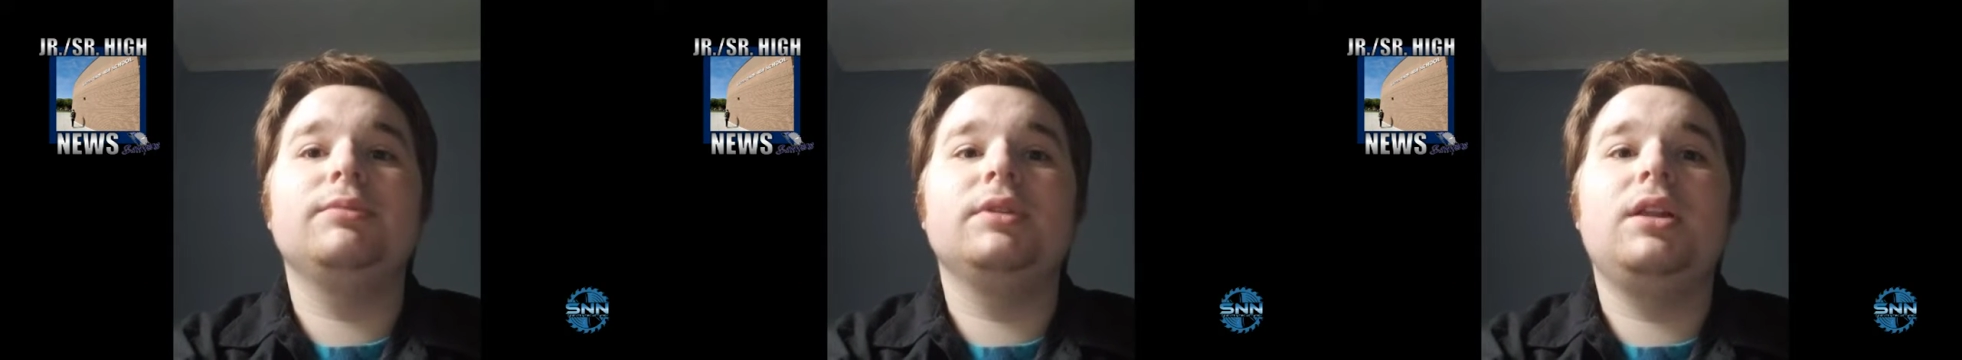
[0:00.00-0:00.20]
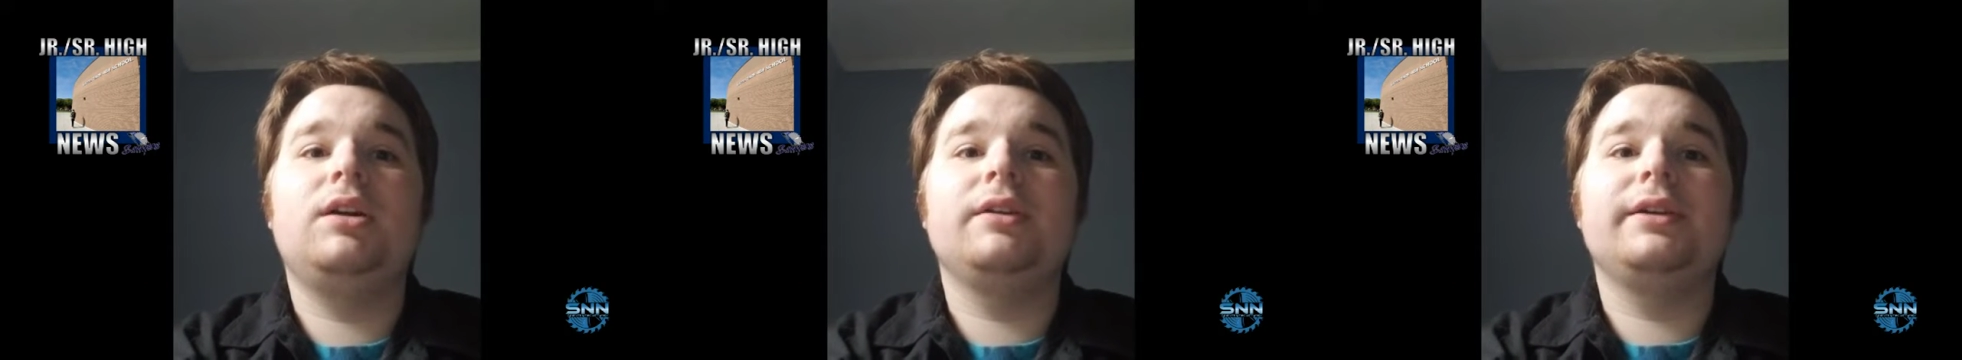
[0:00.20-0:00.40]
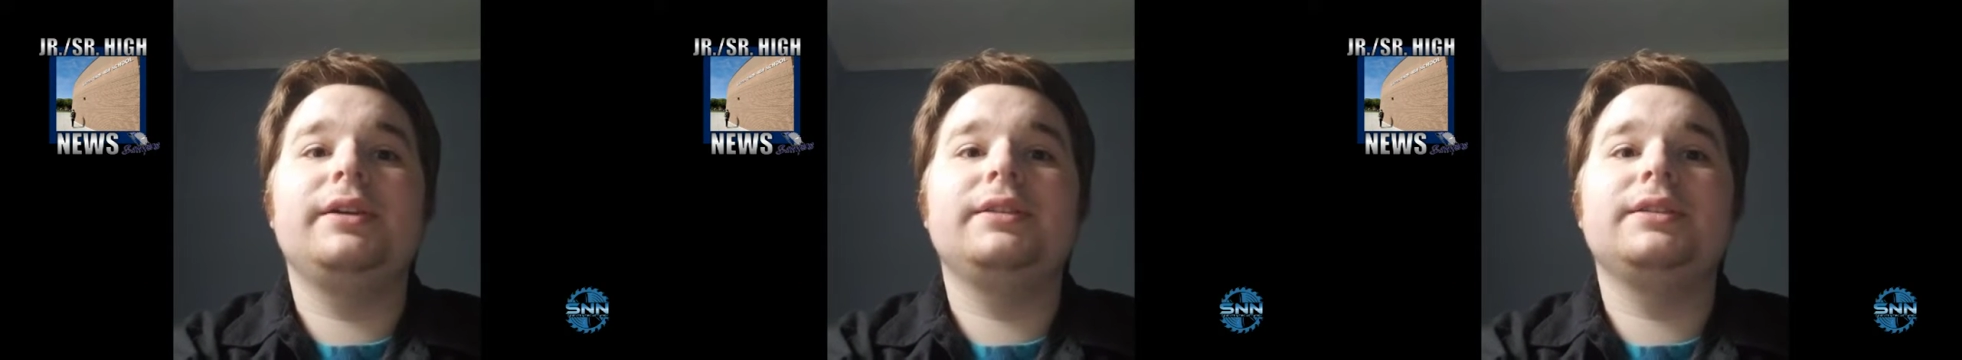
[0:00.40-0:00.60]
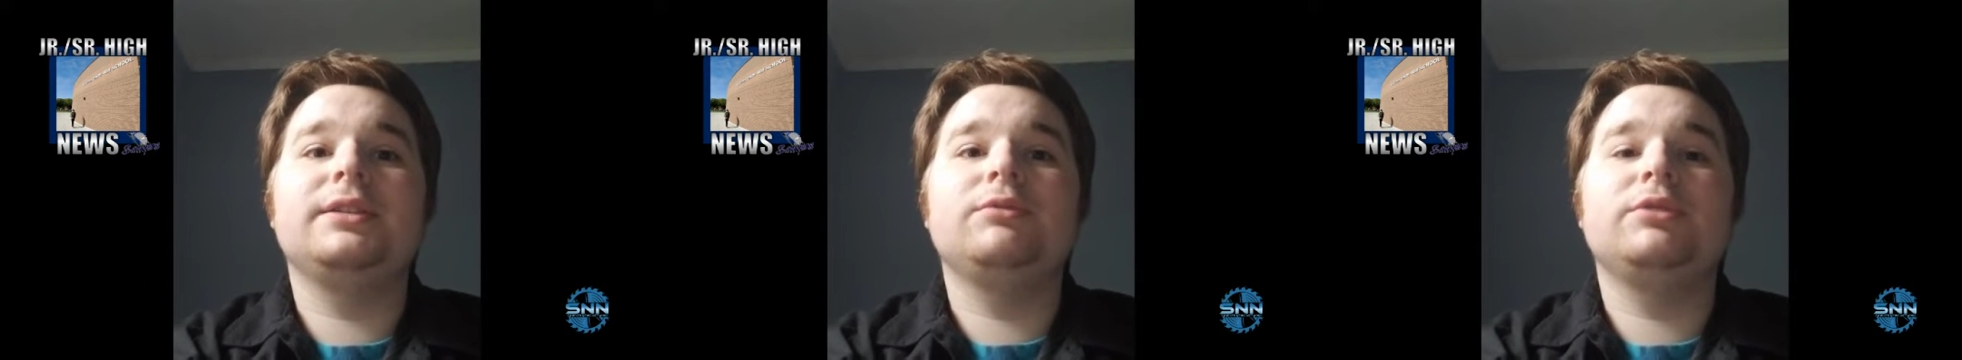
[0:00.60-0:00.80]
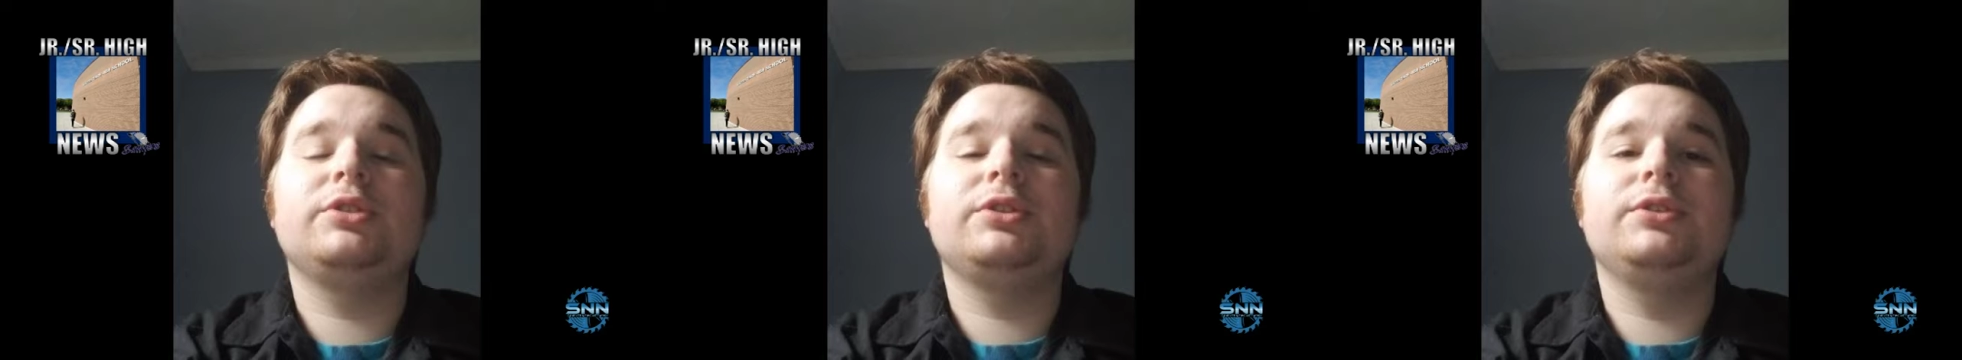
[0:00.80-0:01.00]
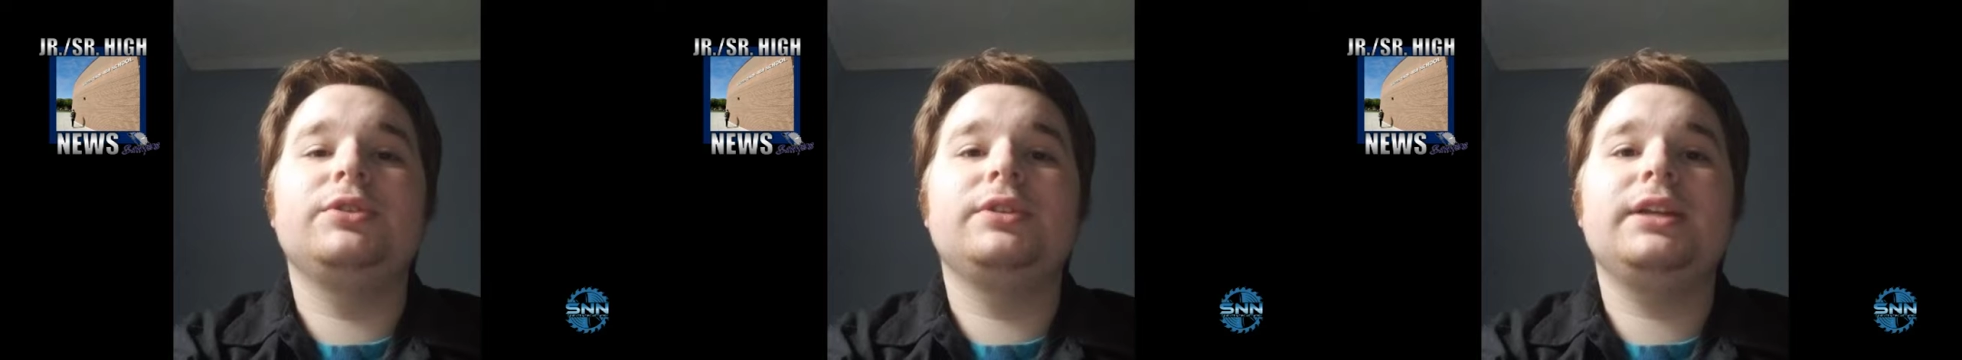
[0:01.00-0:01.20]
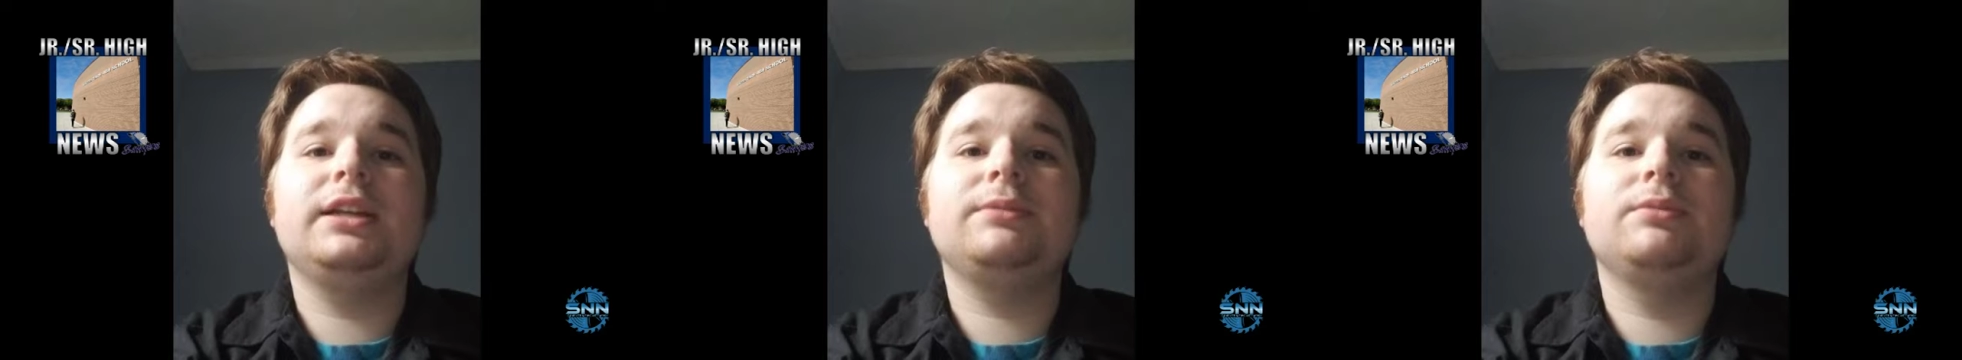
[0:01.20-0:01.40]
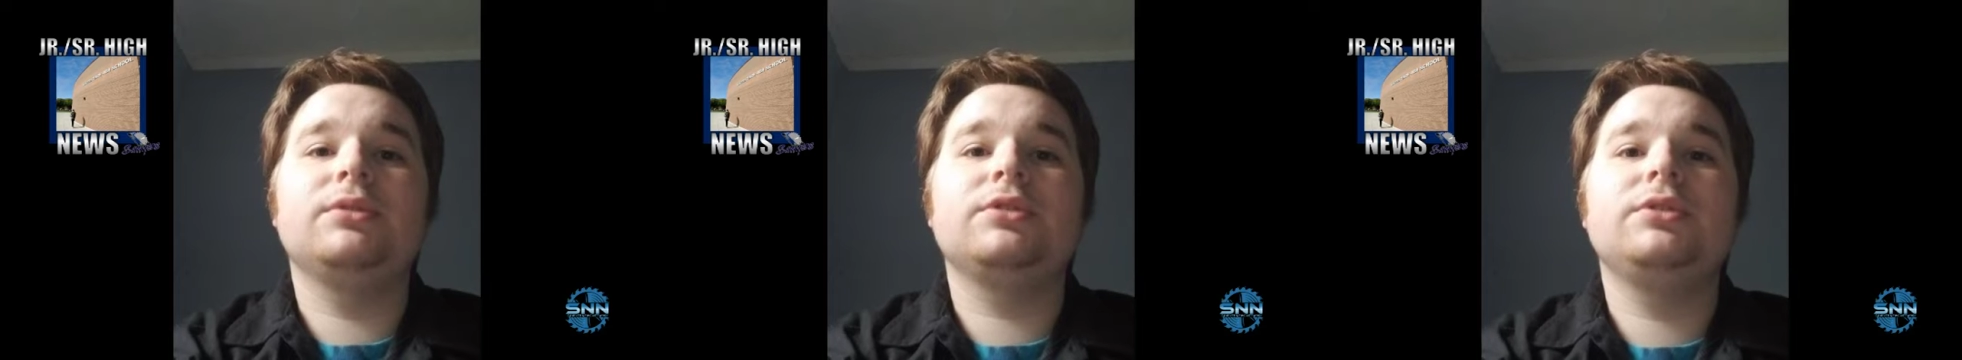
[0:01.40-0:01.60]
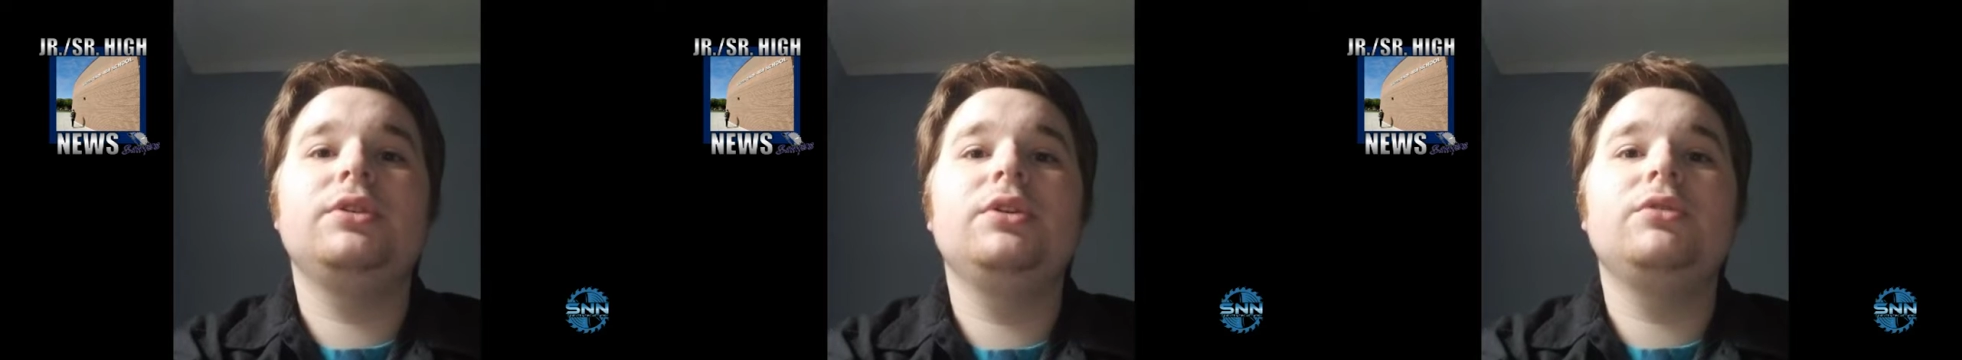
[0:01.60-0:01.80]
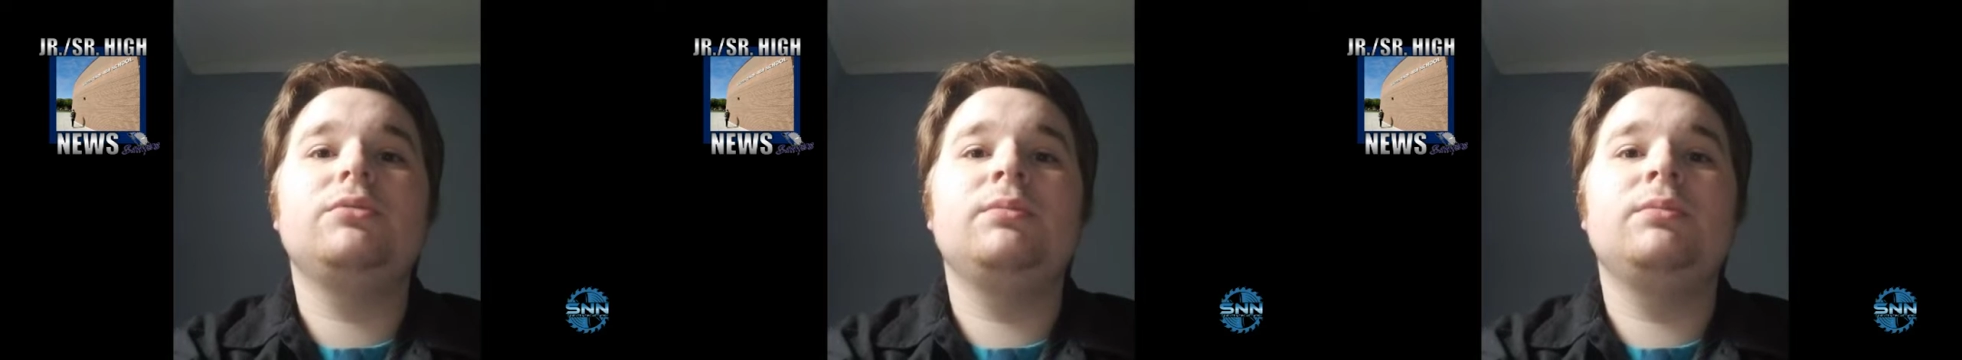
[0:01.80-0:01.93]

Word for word: belongings and return your textbooks,